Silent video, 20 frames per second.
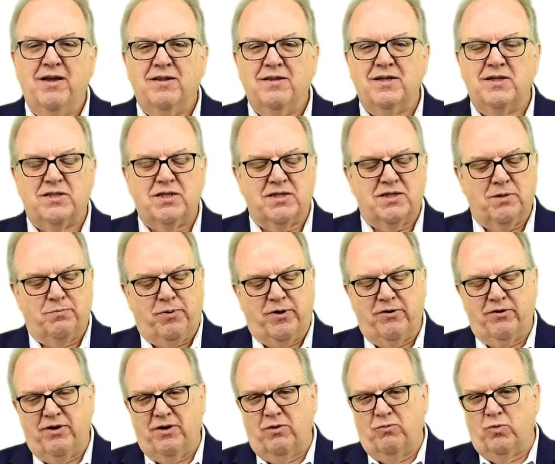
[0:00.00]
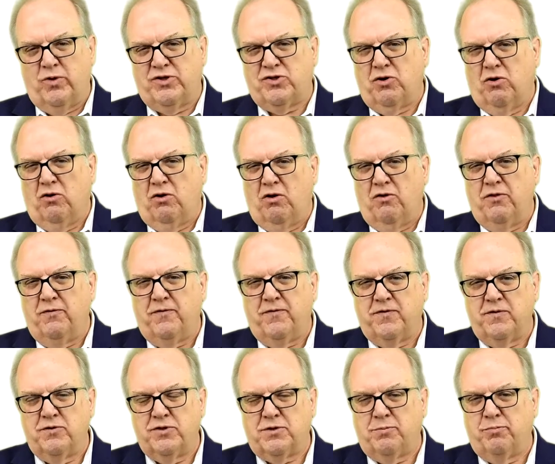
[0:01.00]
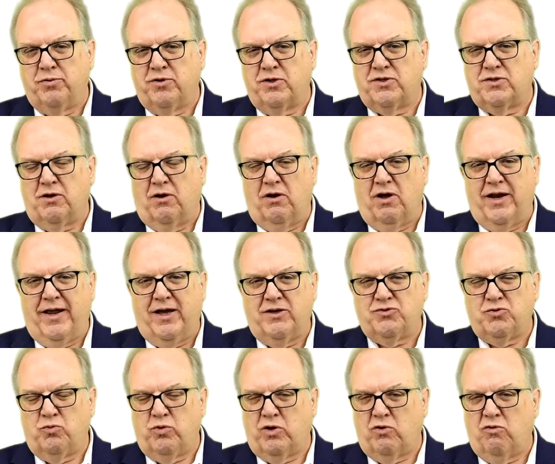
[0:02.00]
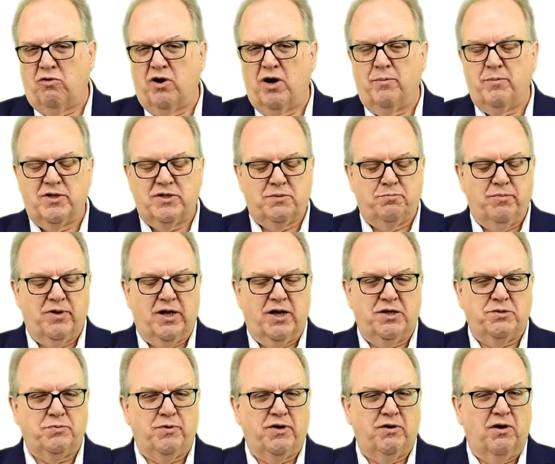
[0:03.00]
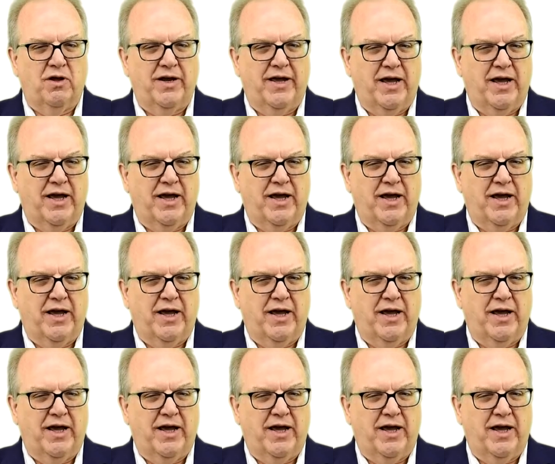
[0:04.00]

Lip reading: this is the period in which all the first books on Agile requirements management, on